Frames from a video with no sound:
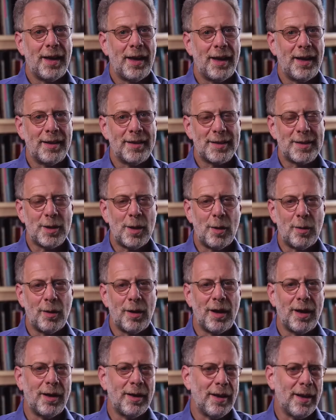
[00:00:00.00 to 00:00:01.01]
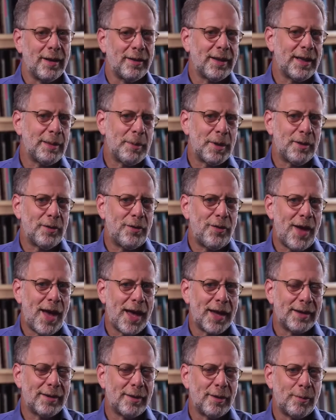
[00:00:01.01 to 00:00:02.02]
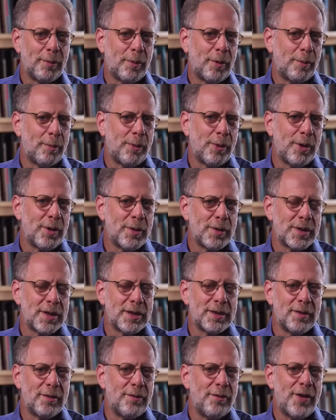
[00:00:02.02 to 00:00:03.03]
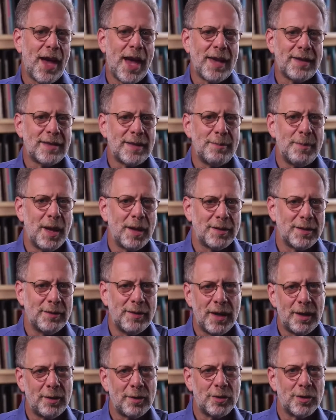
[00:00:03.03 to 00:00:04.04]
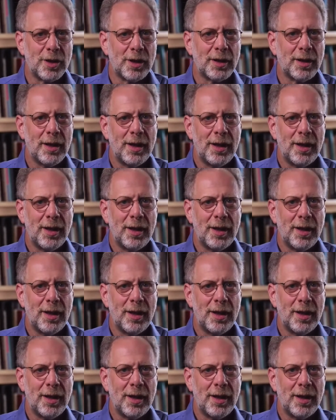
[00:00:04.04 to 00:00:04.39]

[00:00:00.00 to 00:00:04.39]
And so a little bit of fat produces vast amounts of energy.